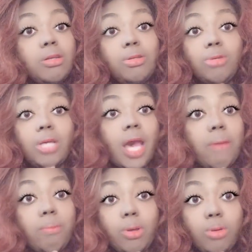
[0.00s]
you
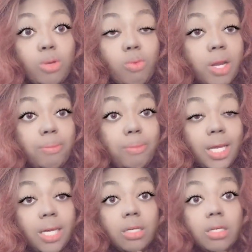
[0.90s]
can't be who you want to
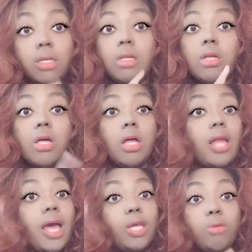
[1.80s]
be.
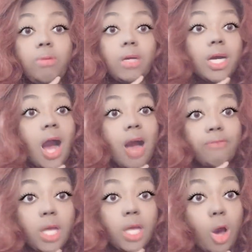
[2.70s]
Like you be a
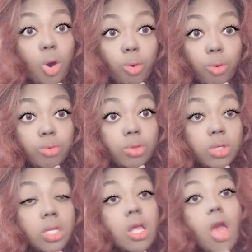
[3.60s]
confident hoe.
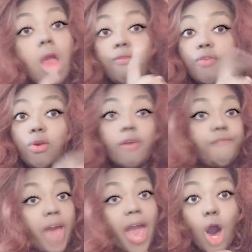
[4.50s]
If you're a
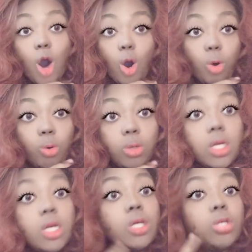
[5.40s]
fat hoe,
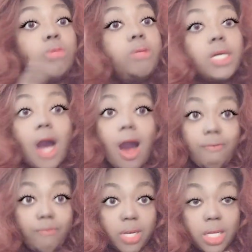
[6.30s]
you be
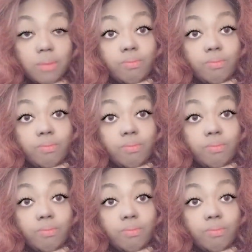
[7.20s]
confident.